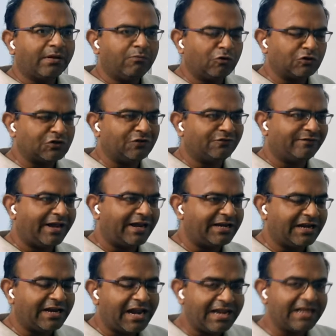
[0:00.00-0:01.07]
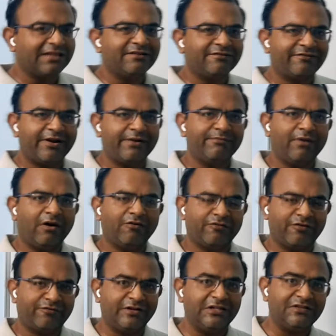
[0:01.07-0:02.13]
motion of light in any other frame of
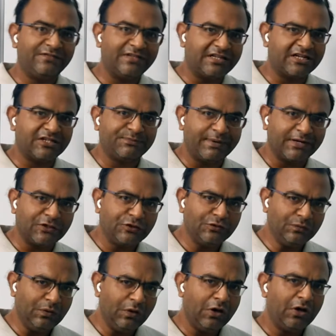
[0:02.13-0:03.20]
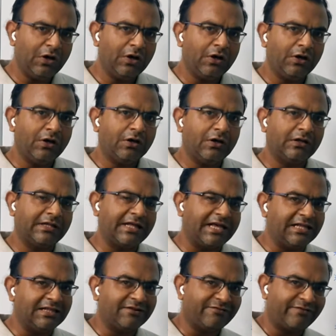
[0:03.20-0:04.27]
reference with respect to the
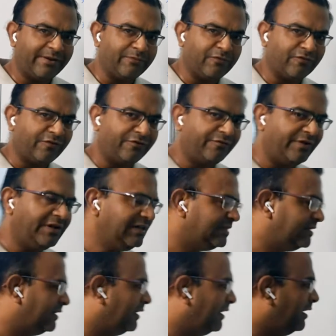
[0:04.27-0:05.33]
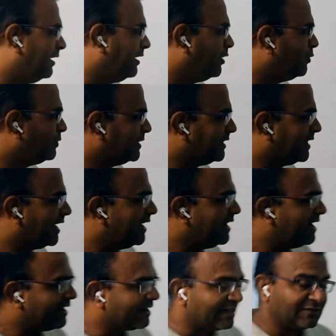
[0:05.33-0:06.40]
ether frame of reference using the
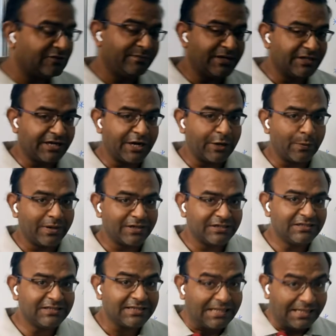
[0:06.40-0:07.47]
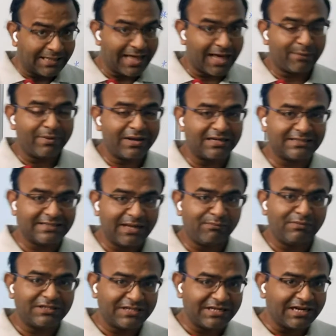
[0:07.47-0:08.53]
Galilean transformation equations, thereby
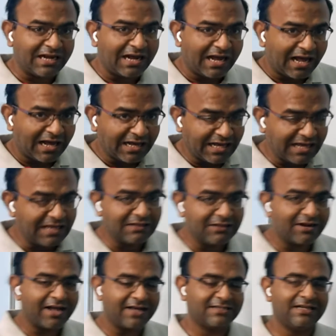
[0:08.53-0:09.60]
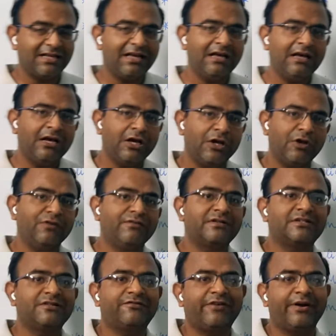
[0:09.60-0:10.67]
establishing ether as a
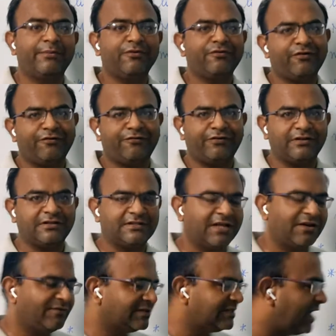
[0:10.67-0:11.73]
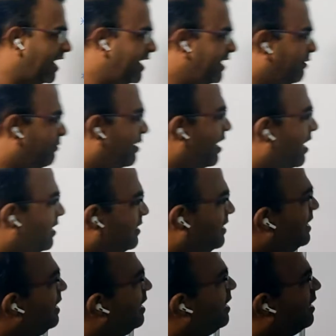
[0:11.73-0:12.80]
universal frame of reference. That was the idea behind
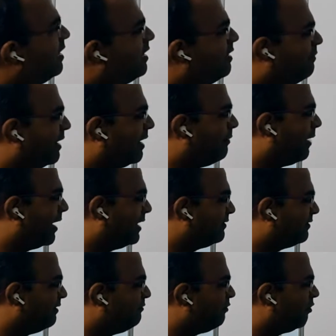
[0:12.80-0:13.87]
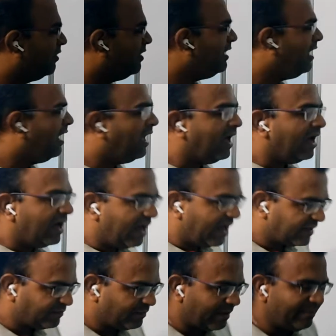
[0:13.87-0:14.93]
the Michelson Morley
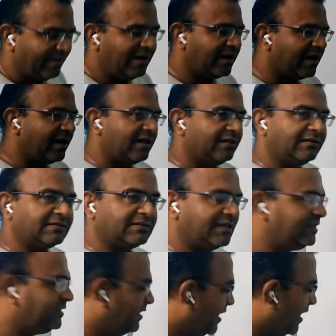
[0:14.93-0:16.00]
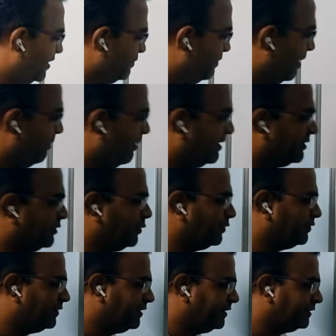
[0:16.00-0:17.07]
experiment and other such experiments
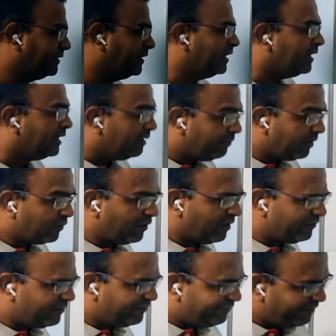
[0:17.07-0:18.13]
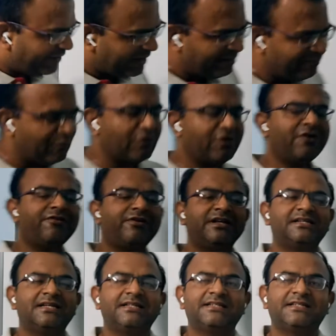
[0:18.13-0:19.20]
those days. But one of the very important
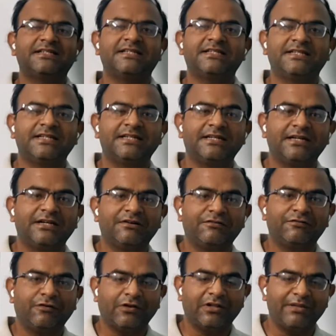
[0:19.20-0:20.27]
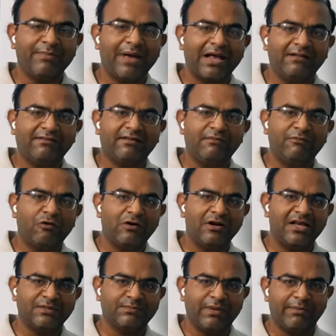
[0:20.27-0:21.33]
reasons for the Michelson Morley
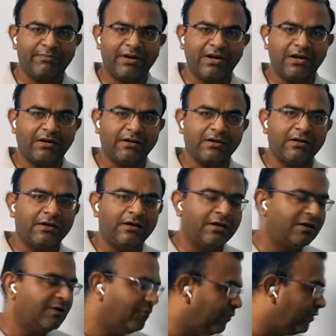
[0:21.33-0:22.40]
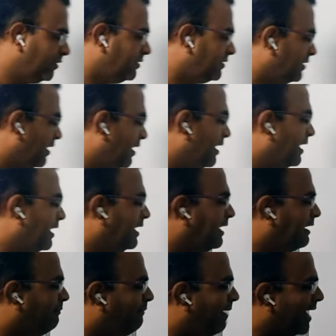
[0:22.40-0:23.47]
experiment was
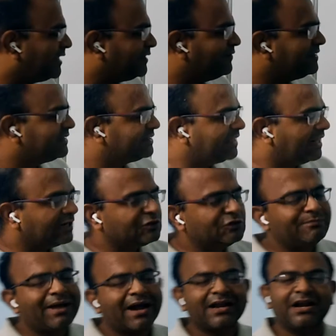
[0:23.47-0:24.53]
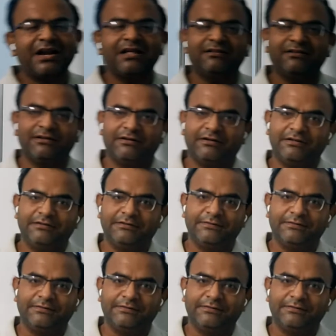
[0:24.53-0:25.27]
Maxwell's electromagnetic theory.